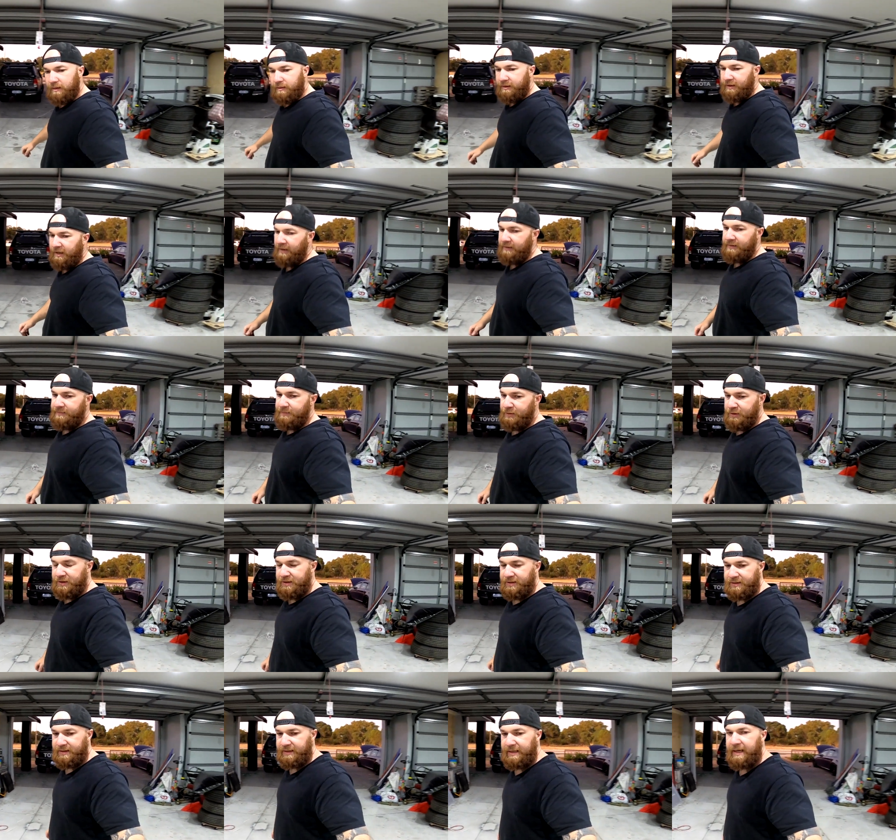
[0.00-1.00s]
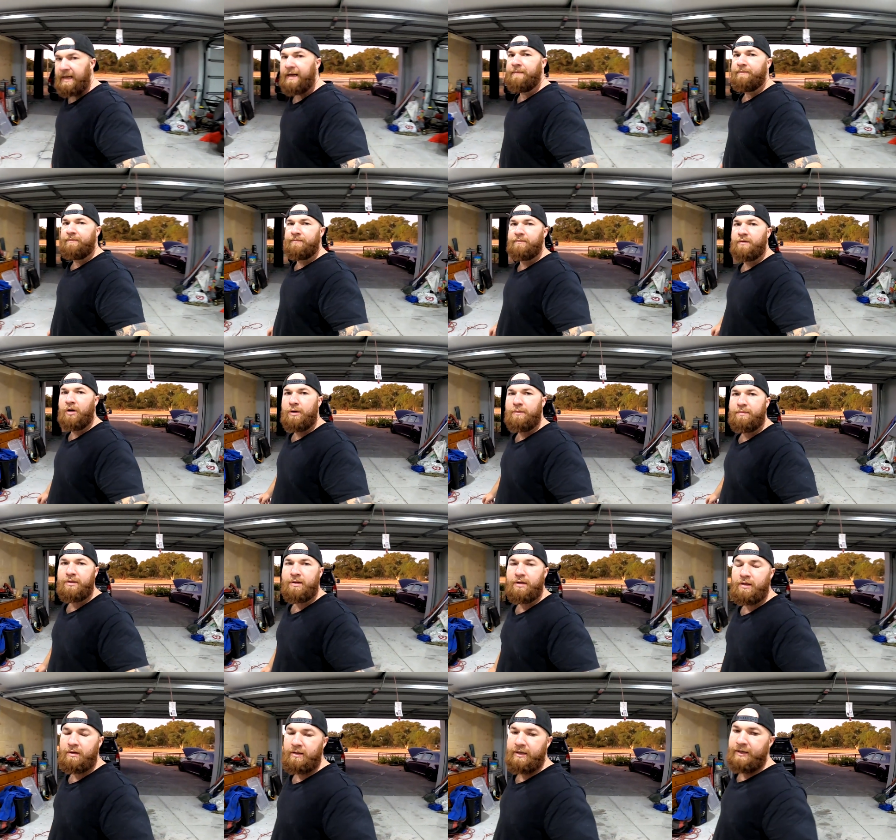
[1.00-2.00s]
You know, it pushes the gate open
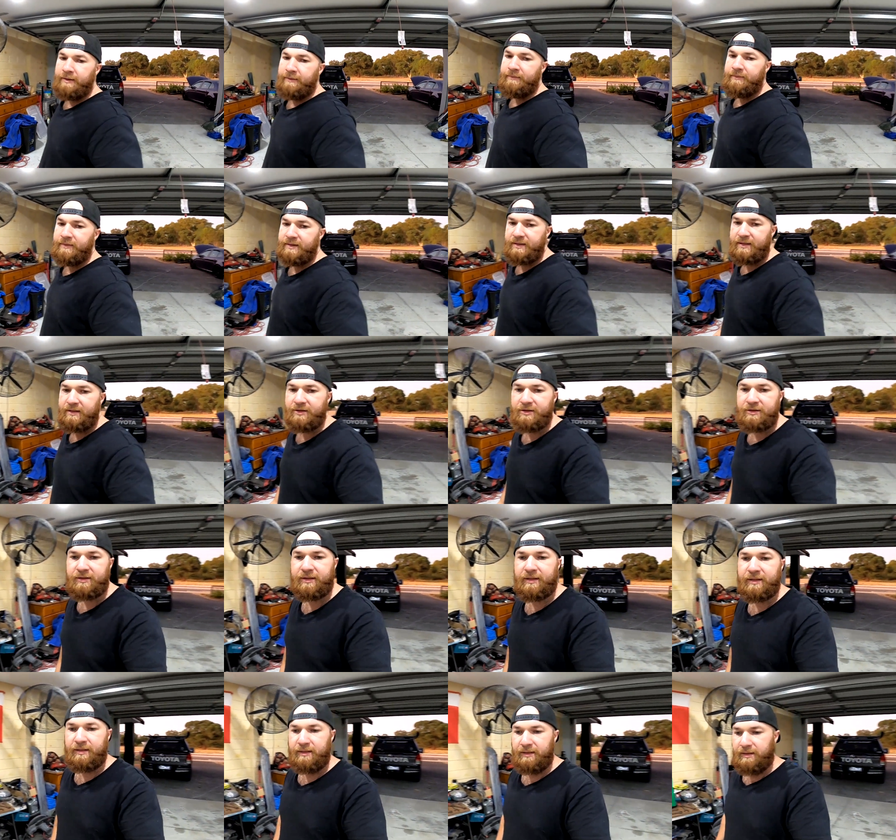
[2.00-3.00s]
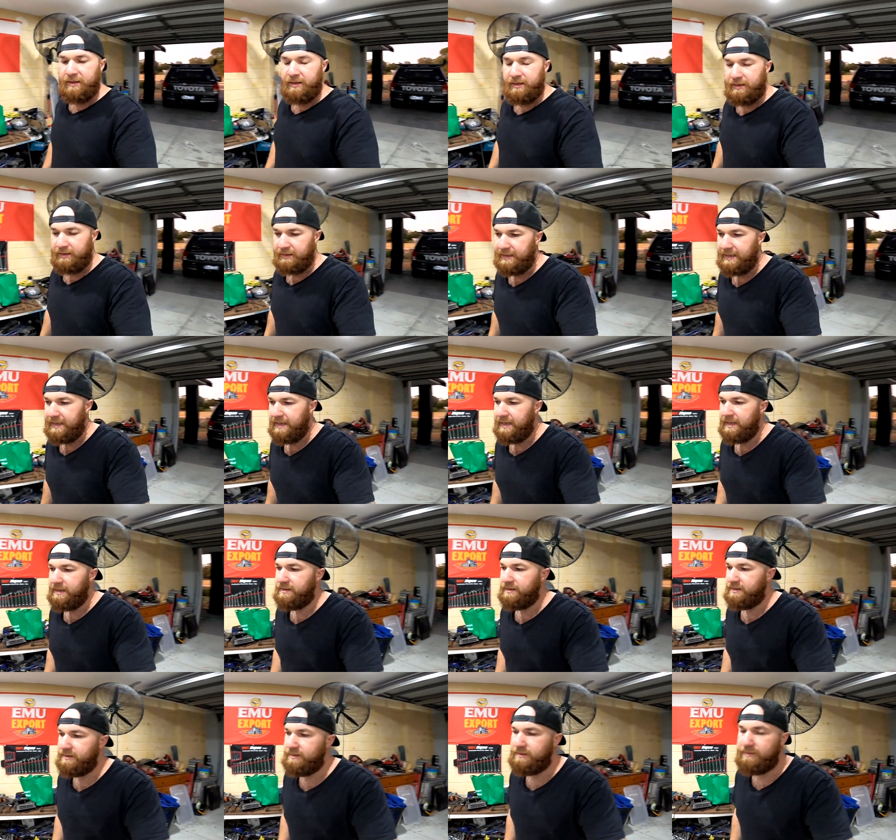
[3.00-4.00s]
earlier, essentially.
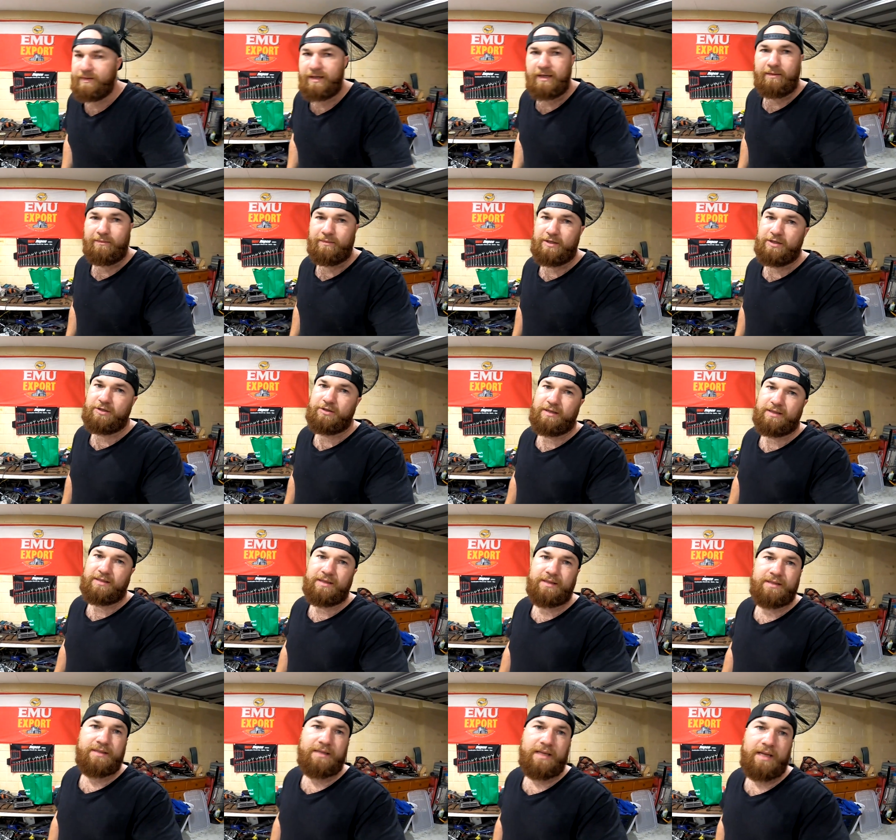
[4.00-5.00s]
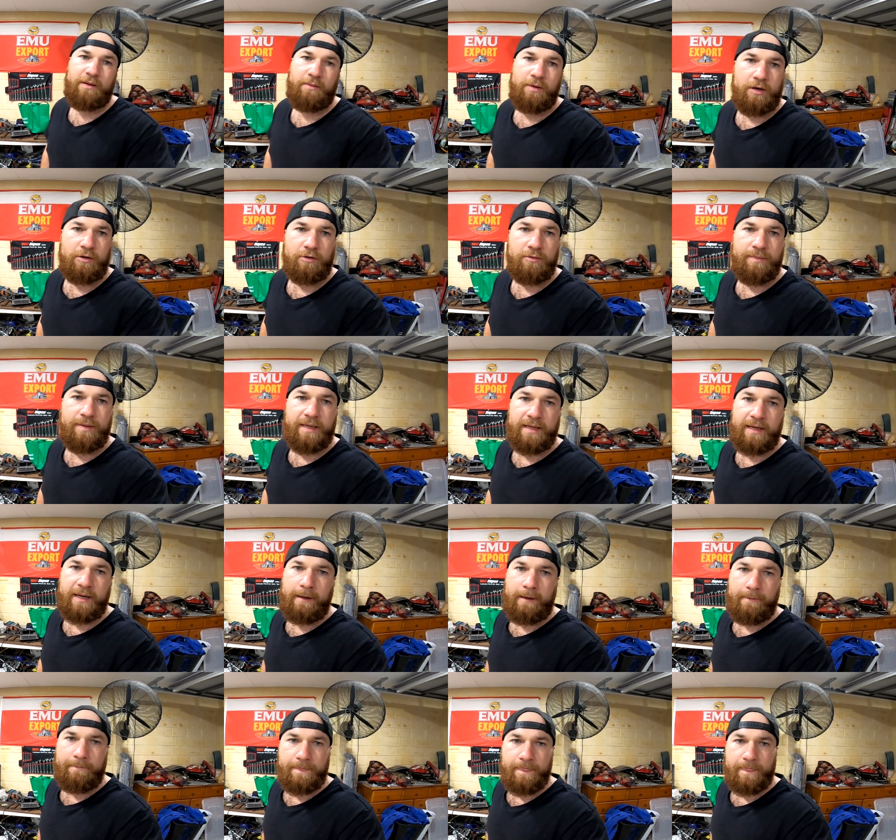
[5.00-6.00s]
And then I'm interested to see where it will be
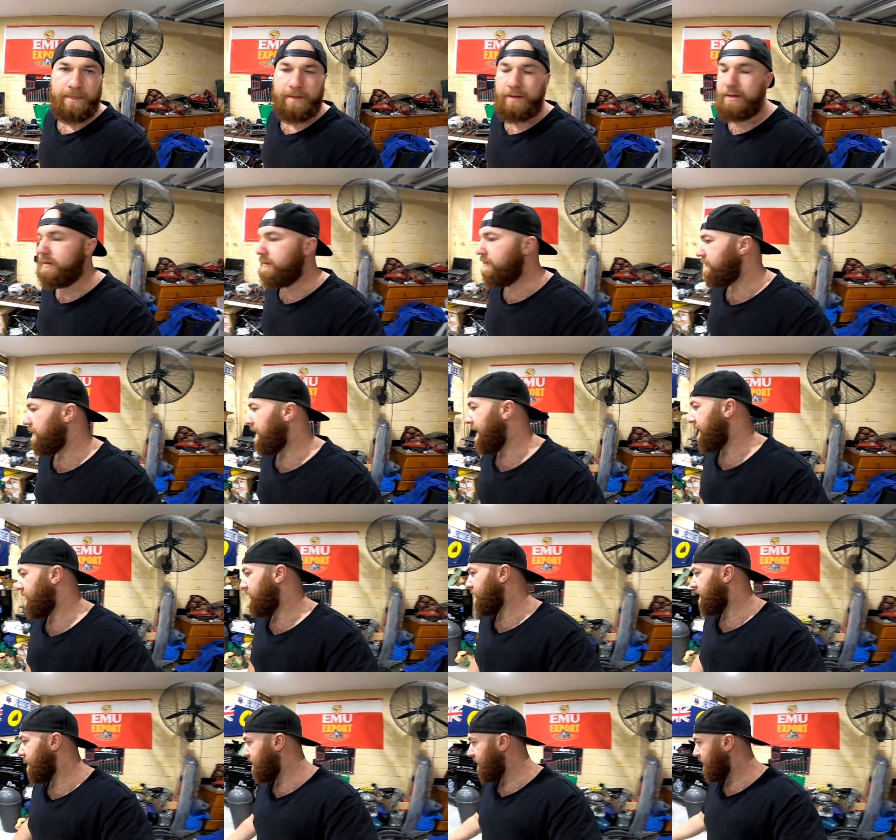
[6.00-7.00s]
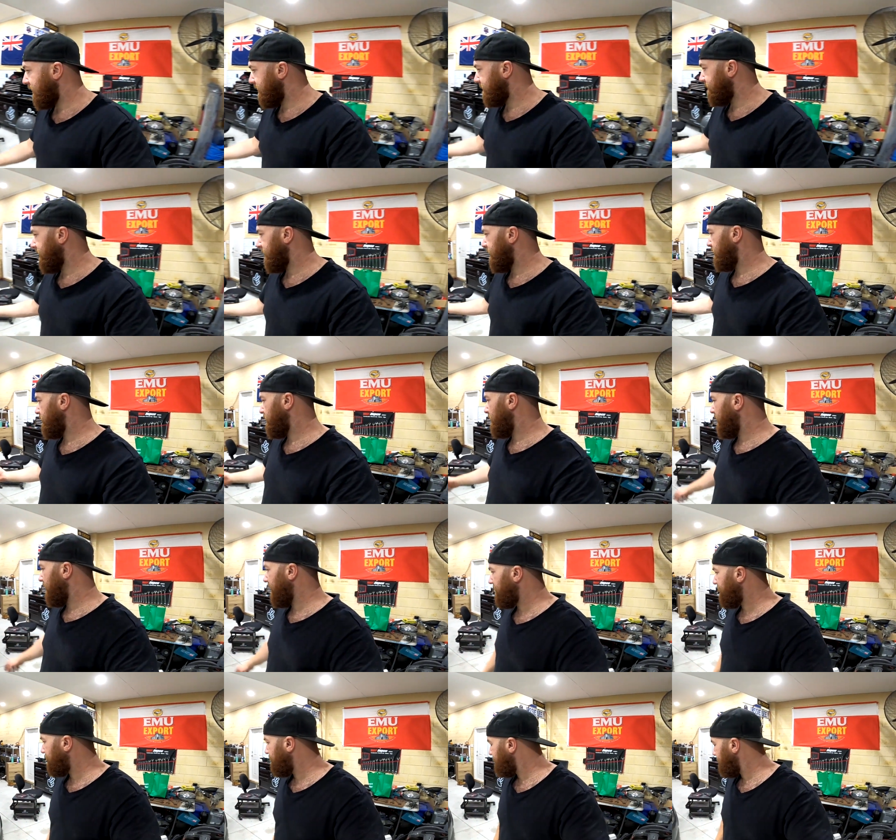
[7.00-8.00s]
at 26 psi.